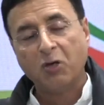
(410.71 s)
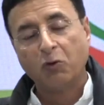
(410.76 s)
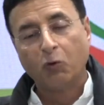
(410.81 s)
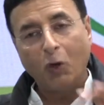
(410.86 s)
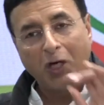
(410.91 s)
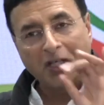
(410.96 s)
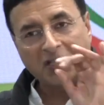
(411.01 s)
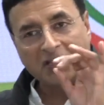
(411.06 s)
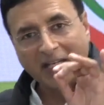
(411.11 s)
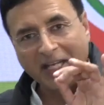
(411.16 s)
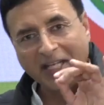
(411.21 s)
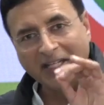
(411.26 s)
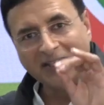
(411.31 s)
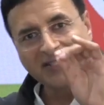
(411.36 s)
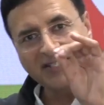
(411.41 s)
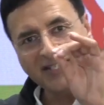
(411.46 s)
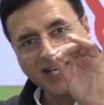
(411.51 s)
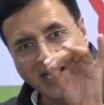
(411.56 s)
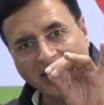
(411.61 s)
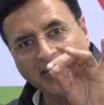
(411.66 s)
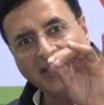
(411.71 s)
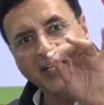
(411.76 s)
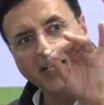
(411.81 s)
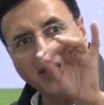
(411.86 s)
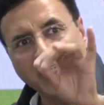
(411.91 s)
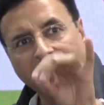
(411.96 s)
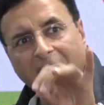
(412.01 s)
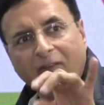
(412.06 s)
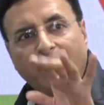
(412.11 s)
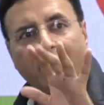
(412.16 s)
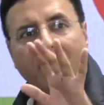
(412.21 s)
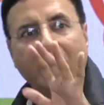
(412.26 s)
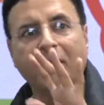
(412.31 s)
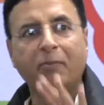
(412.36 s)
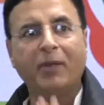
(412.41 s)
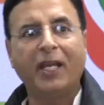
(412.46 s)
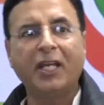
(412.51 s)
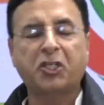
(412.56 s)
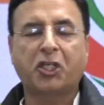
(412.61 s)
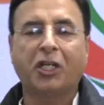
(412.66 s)
Was insider
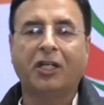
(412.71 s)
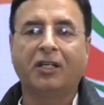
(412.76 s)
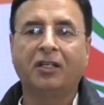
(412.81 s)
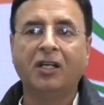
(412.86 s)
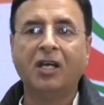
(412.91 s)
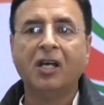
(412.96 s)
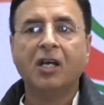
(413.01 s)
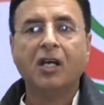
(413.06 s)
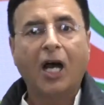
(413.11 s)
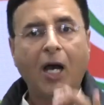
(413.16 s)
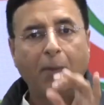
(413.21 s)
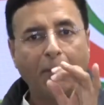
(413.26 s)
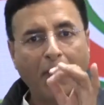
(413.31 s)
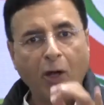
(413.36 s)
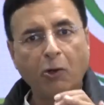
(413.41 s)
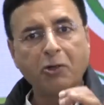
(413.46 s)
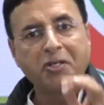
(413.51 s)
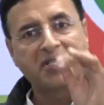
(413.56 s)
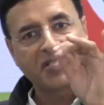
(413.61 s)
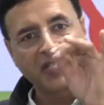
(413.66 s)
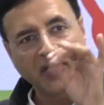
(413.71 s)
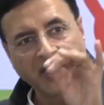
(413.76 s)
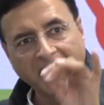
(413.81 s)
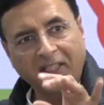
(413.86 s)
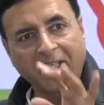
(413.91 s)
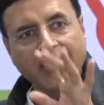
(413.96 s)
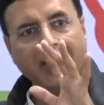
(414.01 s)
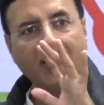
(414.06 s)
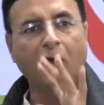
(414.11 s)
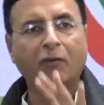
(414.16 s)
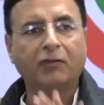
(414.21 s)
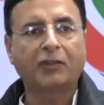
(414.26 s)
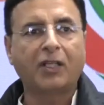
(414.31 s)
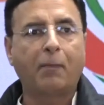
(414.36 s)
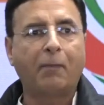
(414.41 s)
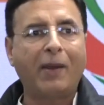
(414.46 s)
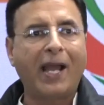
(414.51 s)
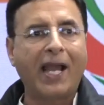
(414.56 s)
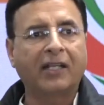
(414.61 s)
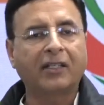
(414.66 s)
information about sinking of the
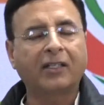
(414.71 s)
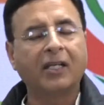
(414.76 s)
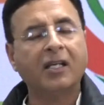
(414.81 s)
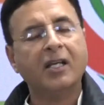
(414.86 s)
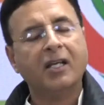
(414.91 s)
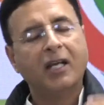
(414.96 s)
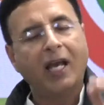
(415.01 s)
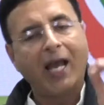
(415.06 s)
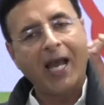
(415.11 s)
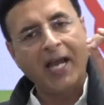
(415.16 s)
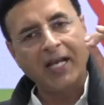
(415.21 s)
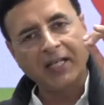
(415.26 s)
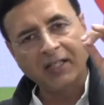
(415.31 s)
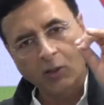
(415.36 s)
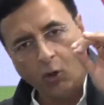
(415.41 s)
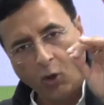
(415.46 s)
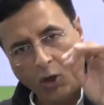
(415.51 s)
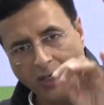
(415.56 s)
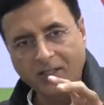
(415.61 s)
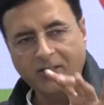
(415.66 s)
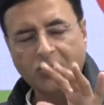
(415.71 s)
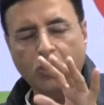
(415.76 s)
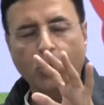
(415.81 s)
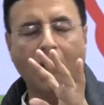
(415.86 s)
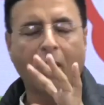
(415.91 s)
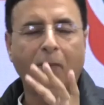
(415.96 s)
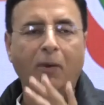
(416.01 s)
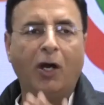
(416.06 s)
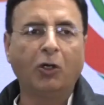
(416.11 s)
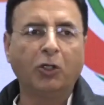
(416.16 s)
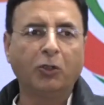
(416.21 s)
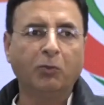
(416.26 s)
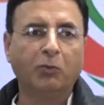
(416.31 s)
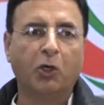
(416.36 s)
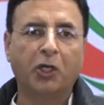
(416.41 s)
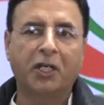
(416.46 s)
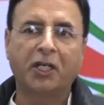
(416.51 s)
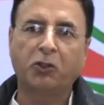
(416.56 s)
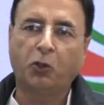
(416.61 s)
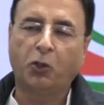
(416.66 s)
bank and also about
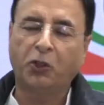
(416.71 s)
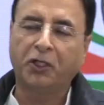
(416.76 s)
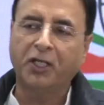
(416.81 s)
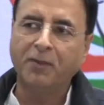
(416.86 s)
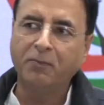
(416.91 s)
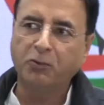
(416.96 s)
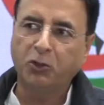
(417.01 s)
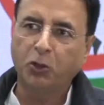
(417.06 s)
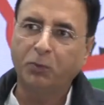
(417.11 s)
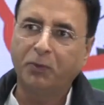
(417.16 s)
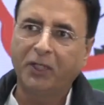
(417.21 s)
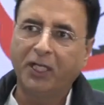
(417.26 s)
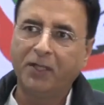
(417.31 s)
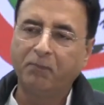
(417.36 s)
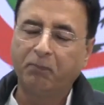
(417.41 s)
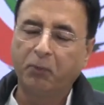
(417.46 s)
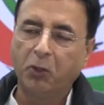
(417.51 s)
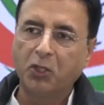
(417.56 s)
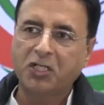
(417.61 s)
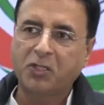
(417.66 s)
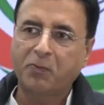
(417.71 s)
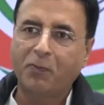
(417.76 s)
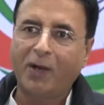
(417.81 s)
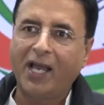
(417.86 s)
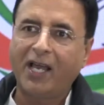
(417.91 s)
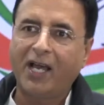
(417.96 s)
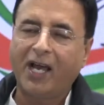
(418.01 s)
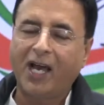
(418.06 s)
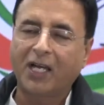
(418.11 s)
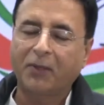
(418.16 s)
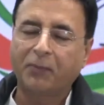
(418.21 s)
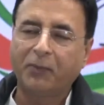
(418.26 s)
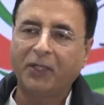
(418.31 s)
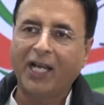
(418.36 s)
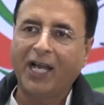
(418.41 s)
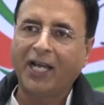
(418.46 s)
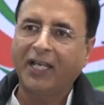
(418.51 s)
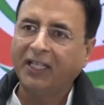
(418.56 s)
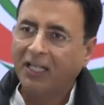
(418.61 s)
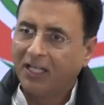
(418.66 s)
moratorium to be imposed by R B
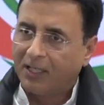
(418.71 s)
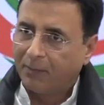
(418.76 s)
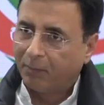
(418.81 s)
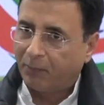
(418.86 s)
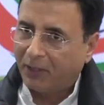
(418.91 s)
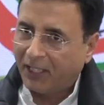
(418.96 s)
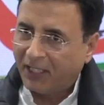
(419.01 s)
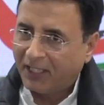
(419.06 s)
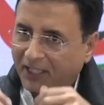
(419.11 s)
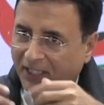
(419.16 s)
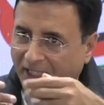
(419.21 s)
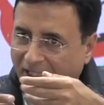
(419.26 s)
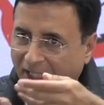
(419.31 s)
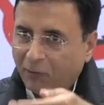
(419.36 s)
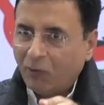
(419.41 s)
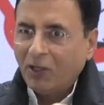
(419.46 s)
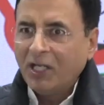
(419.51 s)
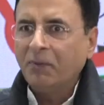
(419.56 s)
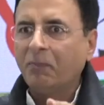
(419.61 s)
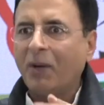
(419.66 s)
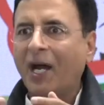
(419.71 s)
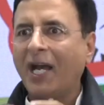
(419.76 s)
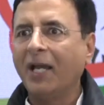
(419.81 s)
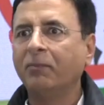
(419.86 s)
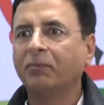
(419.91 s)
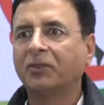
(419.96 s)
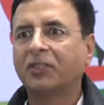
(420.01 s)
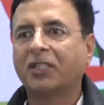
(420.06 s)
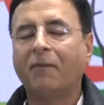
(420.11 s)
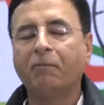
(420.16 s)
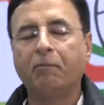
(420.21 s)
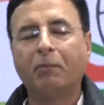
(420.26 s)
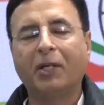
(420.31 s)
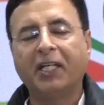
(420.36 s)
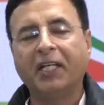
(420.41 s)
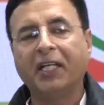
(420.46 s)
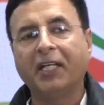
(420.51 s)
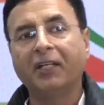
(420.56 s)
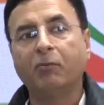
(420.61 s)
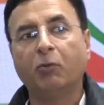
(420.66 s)
I being given by
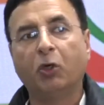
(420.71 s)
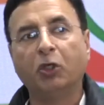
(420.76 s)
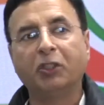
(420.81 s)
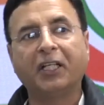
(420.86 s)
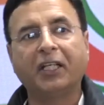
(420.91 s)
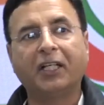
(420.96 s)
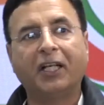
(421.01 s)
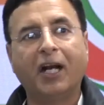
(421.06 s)
somebody in Modi